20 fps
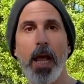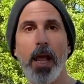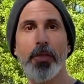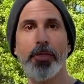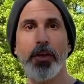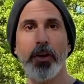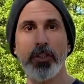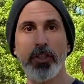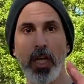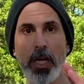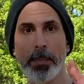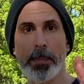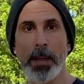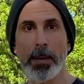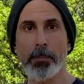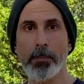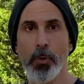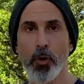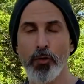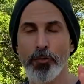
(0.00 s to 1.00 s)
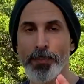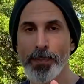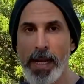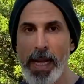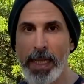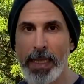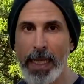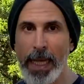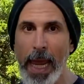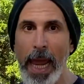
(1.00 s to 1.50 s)
There's going to be movement
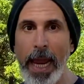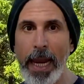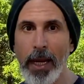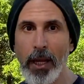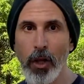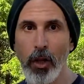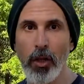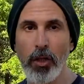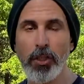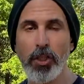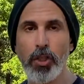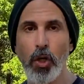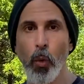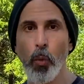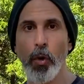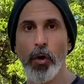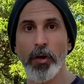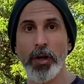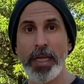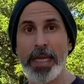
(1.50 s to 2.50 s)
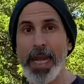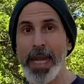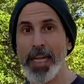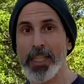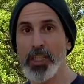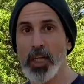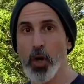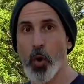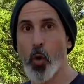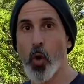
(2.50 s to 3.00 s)
at the ankle. So we're
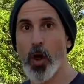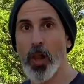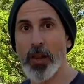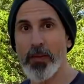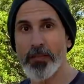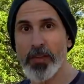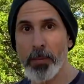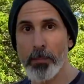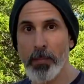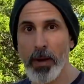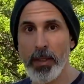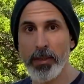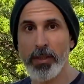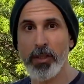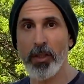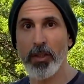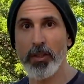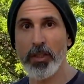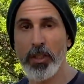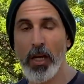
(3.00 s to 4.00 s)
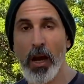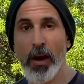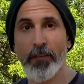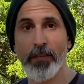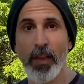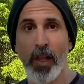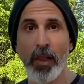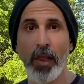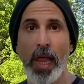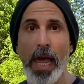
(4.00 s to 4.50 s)
engaging all of the muscles of
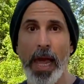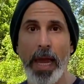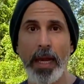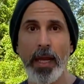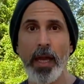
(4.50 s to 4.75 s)
the leg.